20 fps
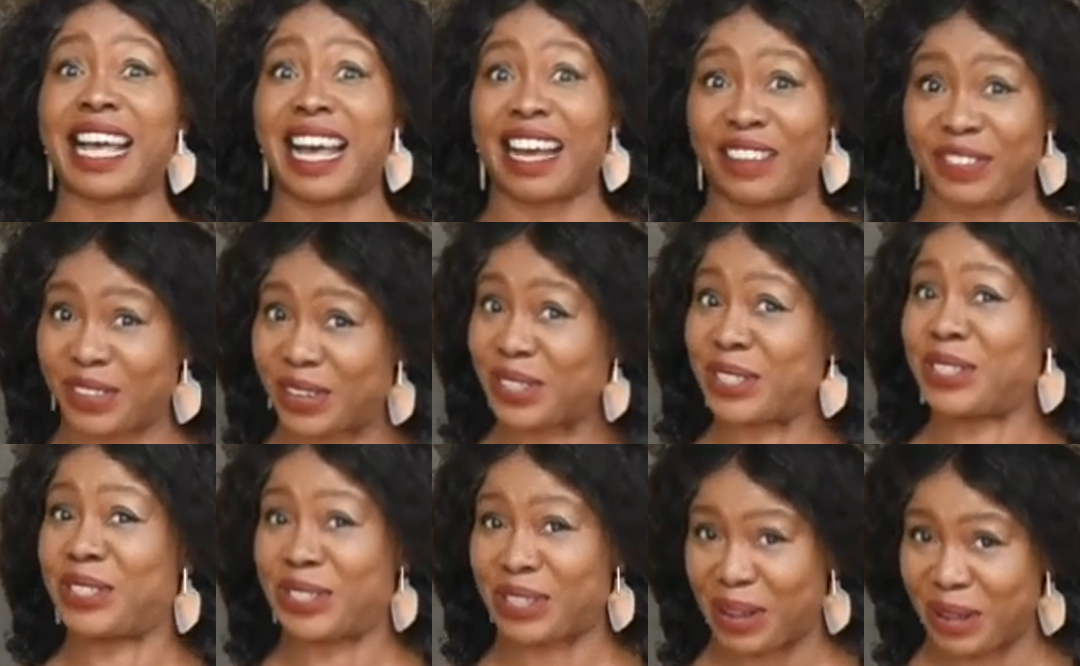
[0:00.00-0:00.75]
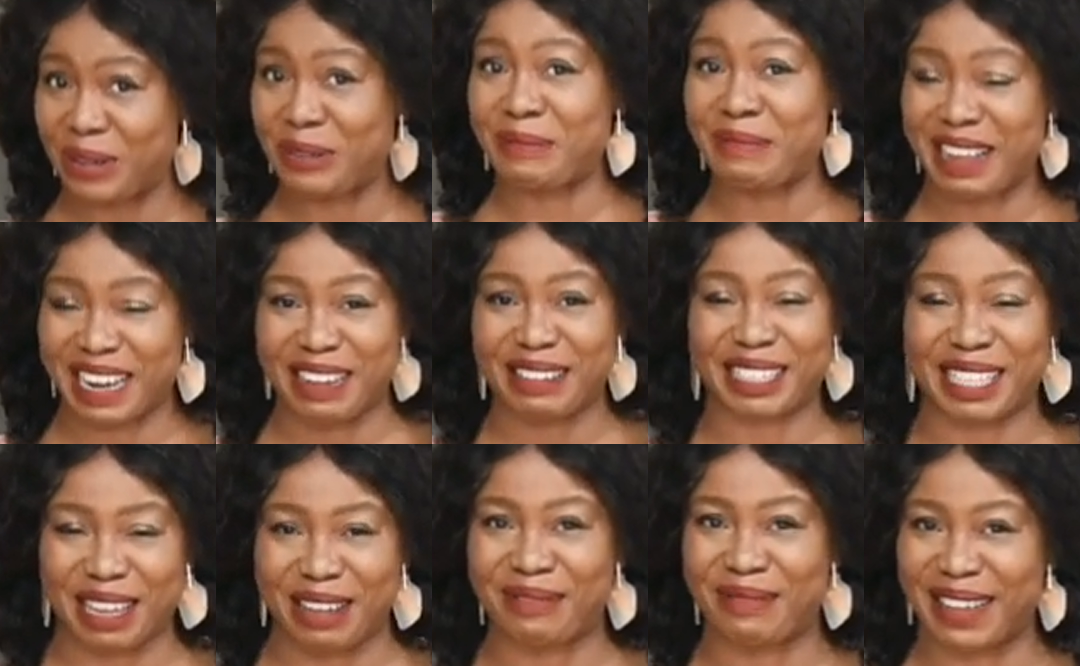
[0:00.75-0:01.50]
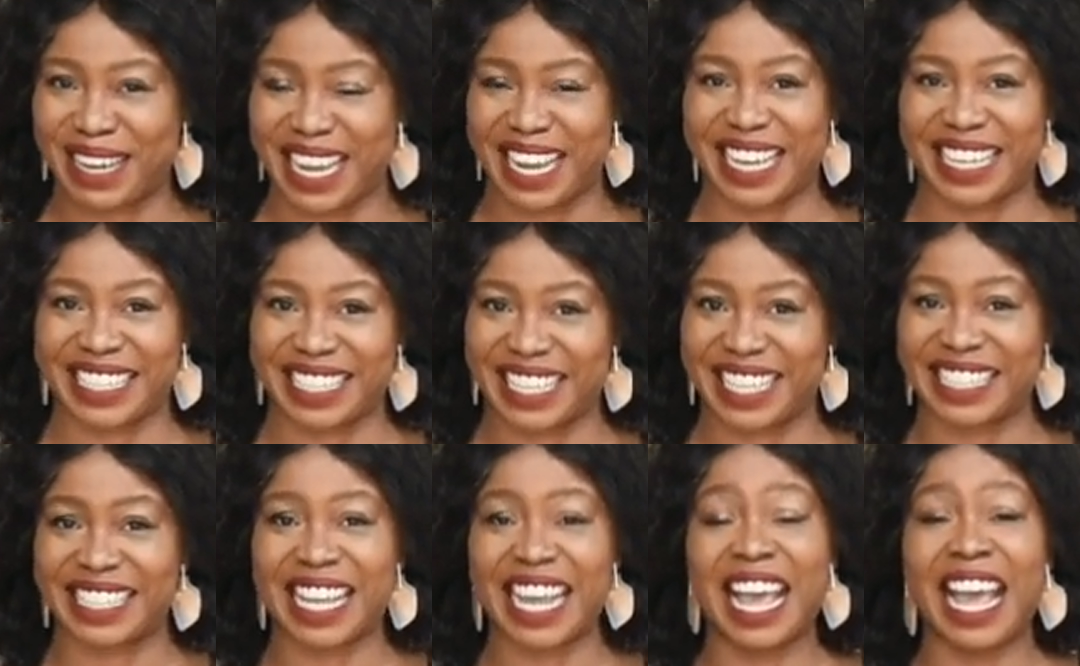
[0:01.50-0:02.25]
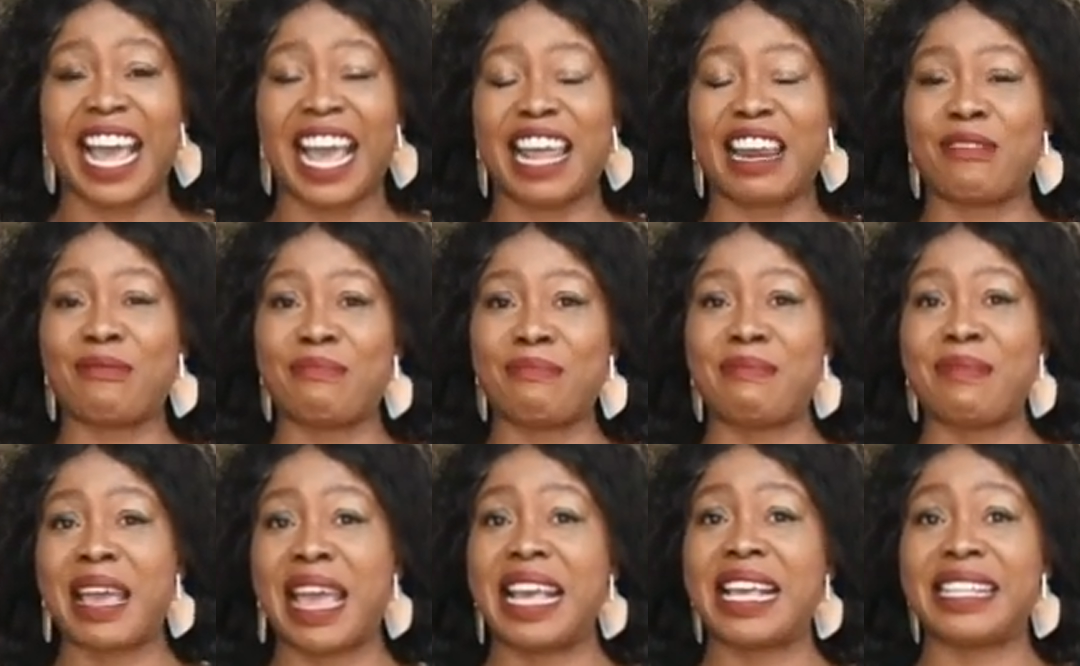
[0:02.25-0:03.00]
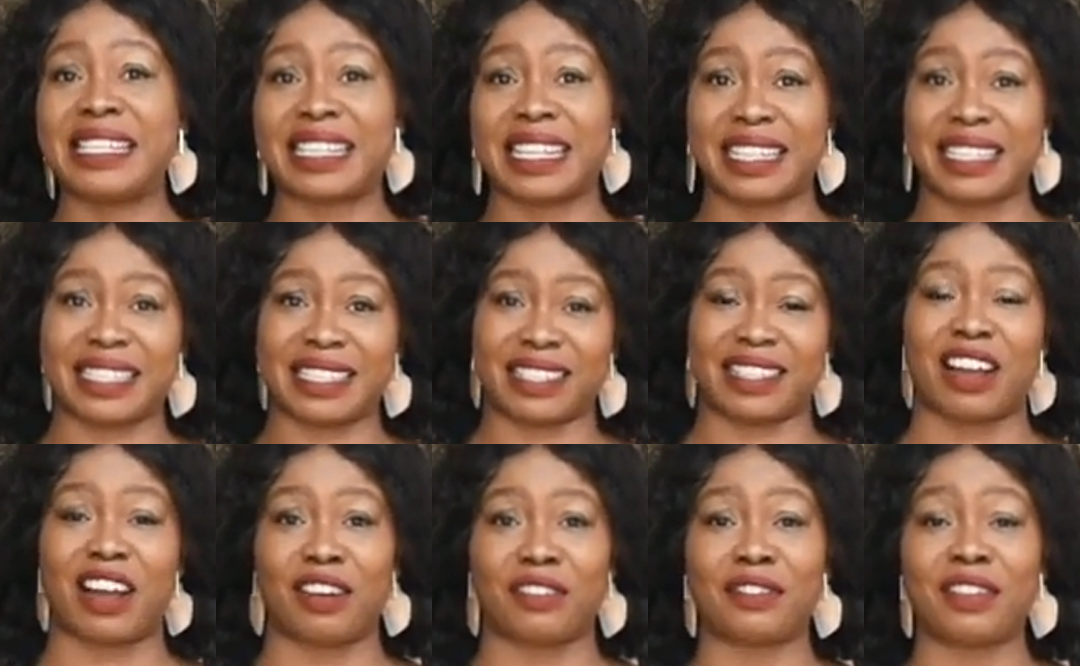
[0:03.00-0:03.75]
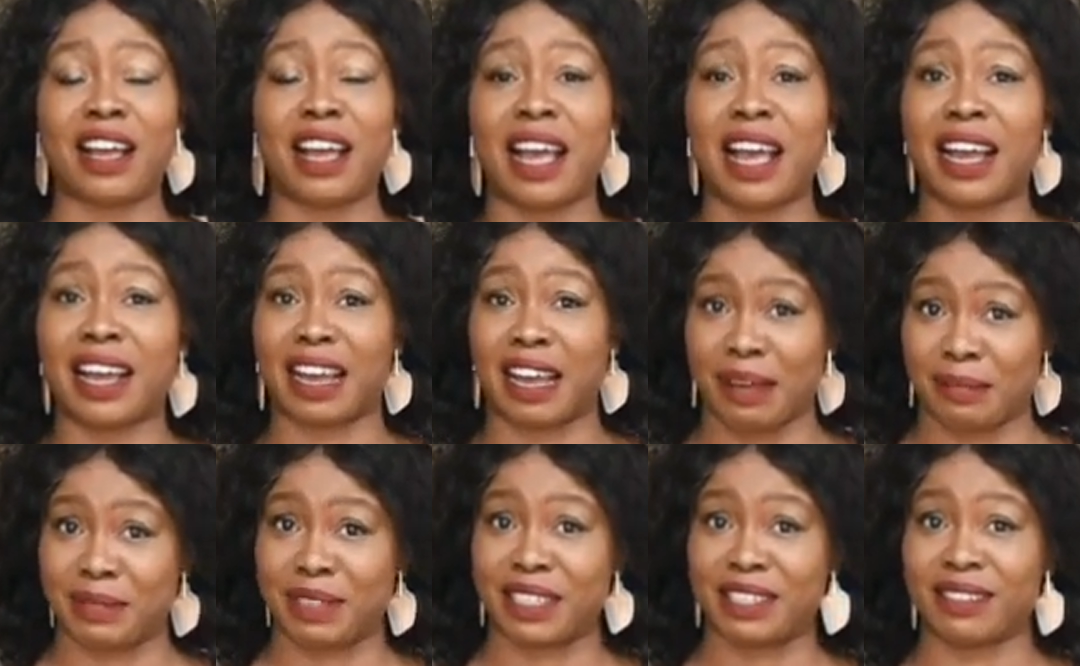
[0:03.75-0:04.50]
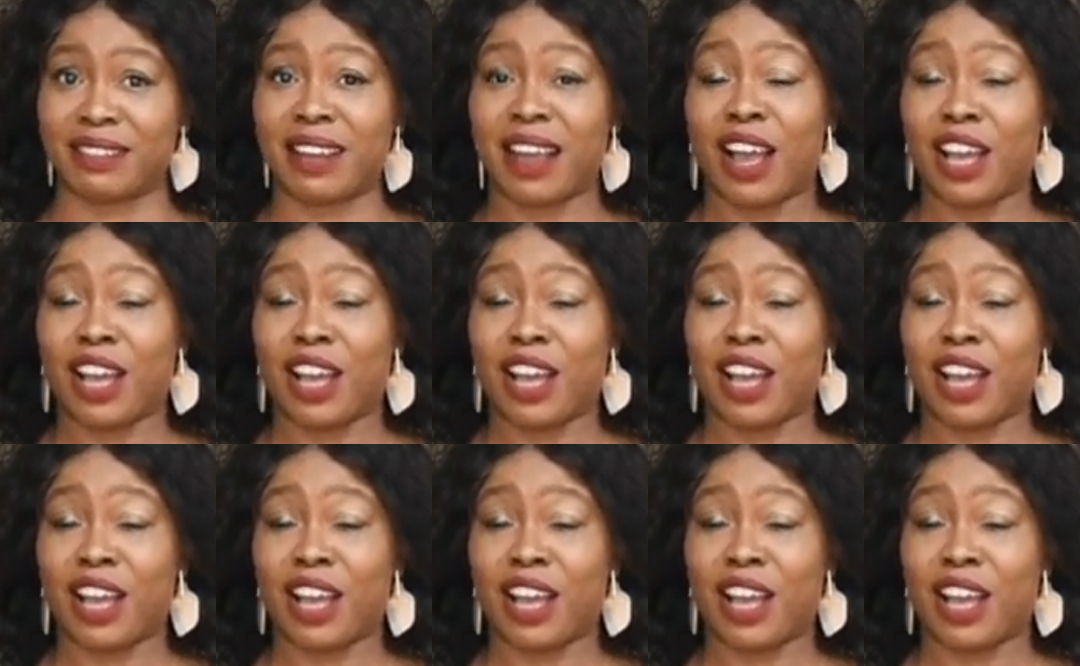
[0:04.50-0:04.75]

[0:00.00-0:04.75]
I've got so many so many ideas and amazing stuff coming